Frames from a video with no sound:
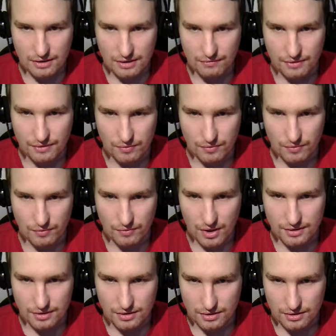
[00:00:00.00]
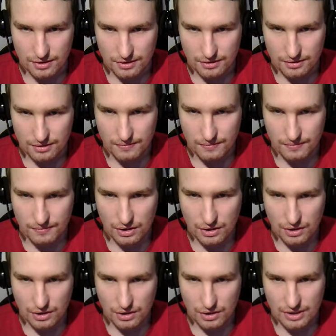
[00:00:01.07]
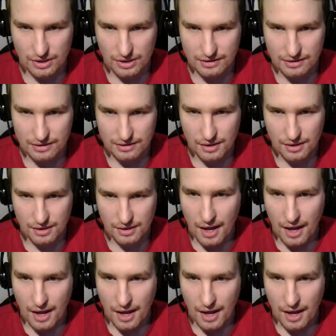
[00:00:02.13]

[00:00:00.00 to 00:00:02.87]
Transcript: If it's reverse, it's just switching the two lists,